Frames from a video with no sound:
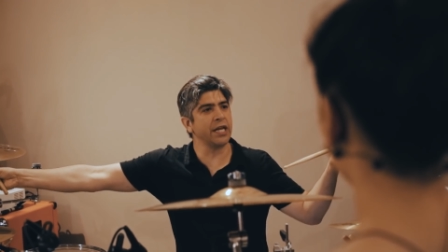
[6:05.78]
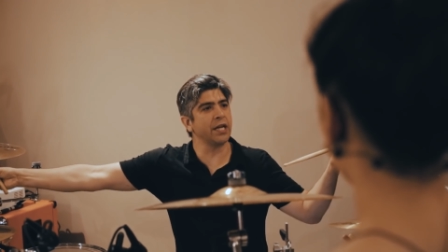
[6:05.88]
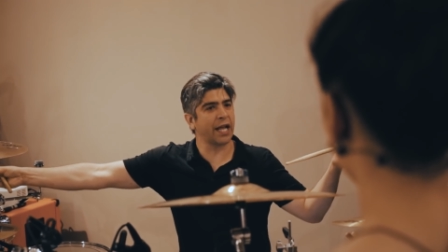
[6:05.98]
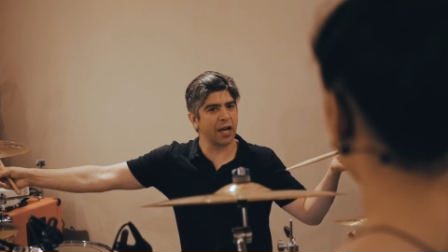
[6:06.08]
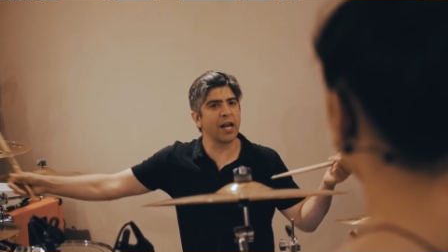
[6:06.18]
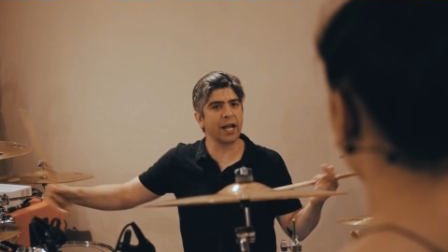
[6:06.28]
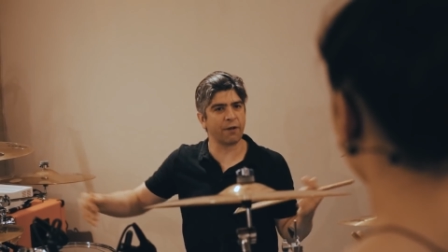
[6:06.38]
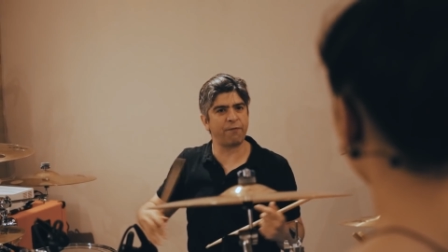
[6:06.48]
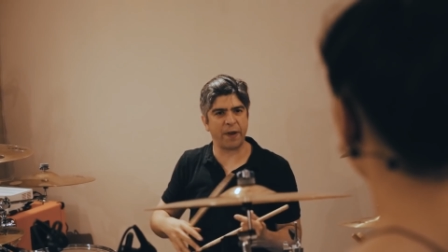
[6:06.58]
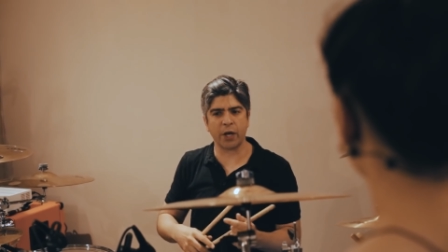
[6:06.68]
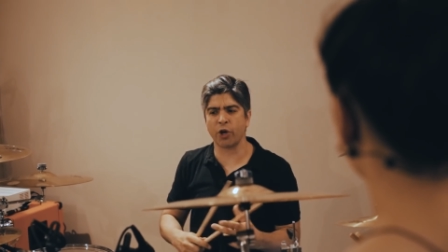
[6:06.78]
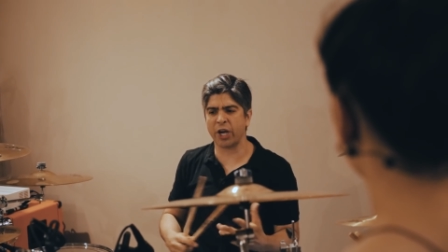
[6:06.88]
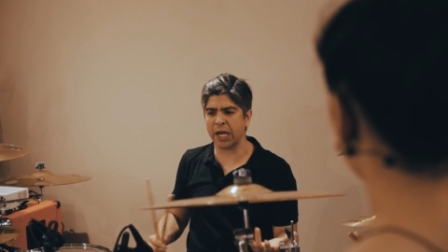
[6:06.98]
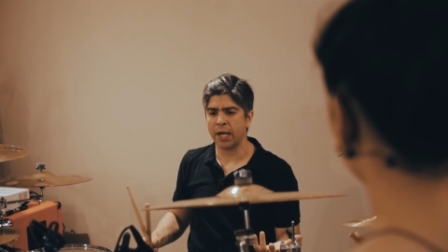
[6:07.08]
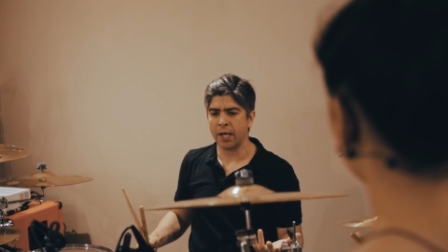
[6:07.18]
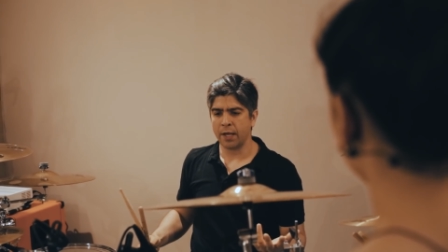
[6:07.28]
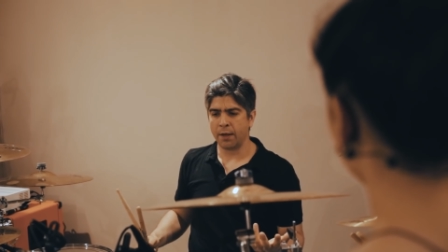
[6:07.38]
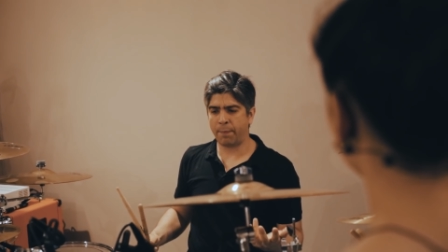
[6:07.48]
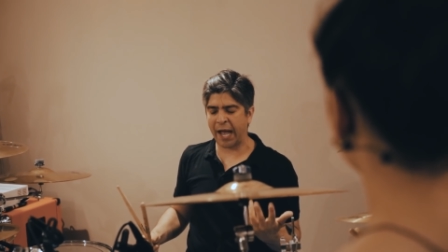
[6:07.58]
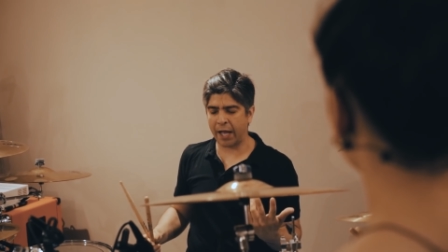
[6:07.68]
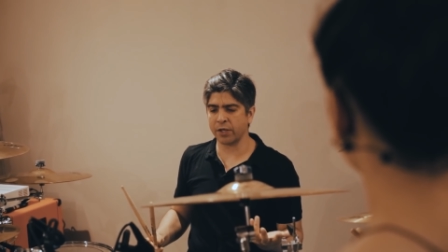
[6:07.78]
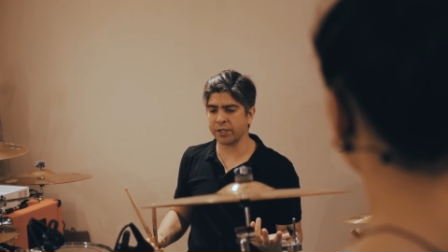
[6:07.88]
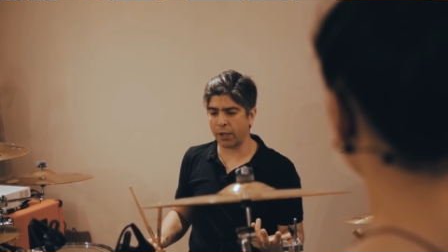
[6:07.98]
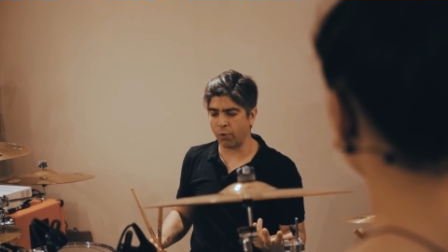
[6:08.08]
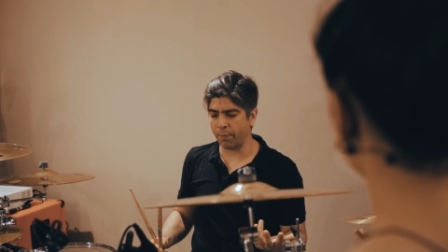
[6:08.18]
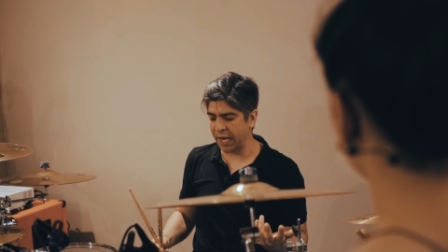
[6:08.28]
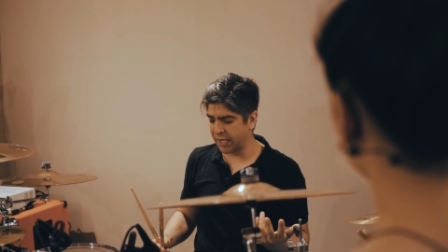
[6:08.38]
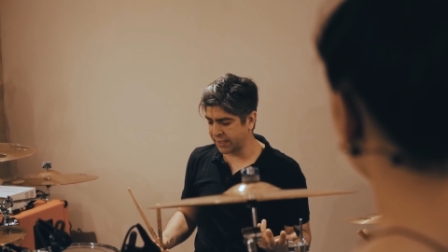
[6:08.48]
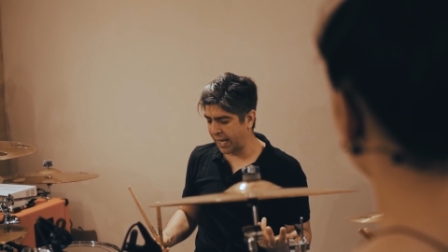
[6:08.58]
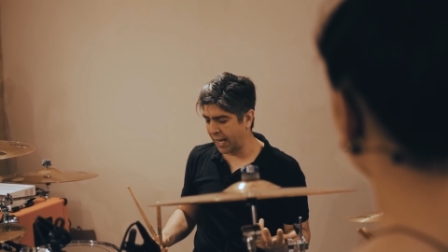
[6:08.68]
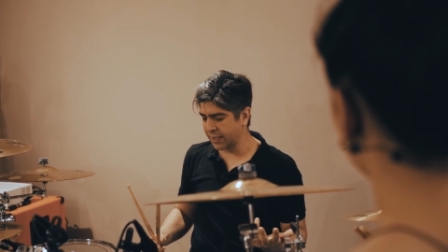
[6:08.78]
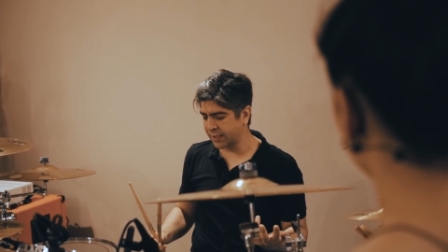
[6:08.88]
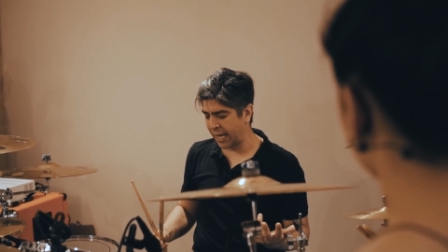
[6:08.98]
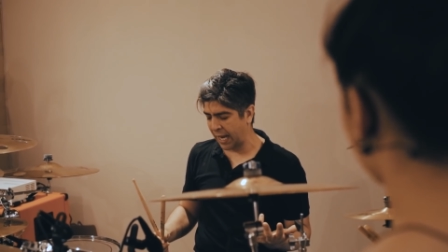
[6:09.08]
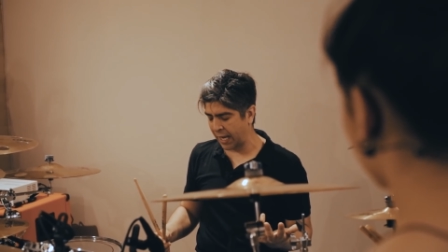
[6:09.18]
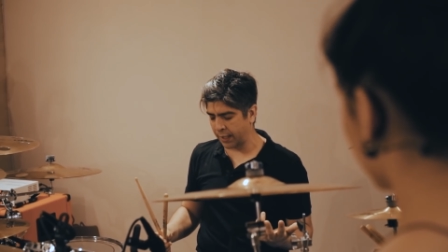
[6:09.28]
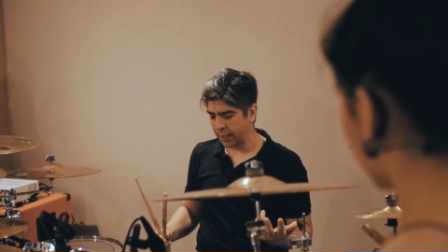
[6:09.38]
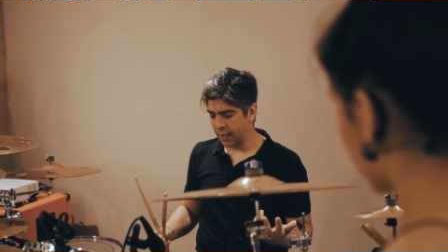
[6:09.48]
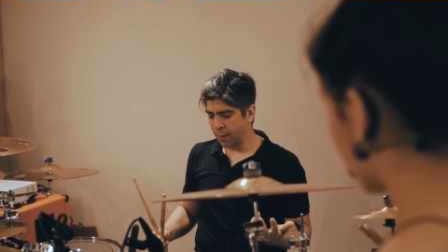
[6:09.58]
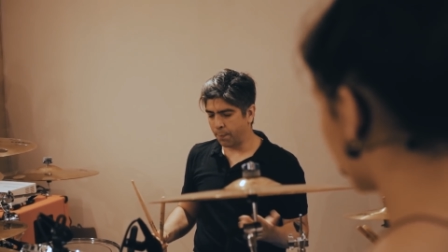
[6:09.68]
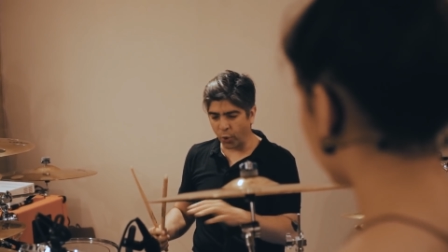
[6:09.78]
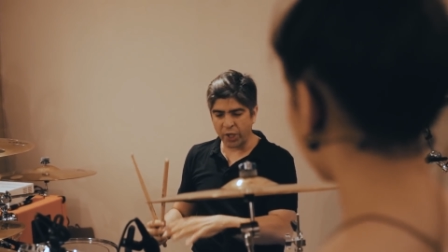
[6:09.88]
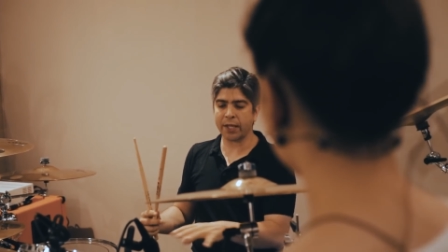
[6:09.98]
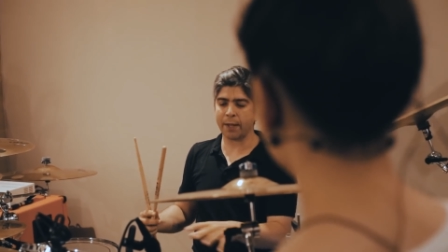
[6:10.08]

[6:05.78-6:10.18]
Kind of like figuring patterns that would make sense and putting them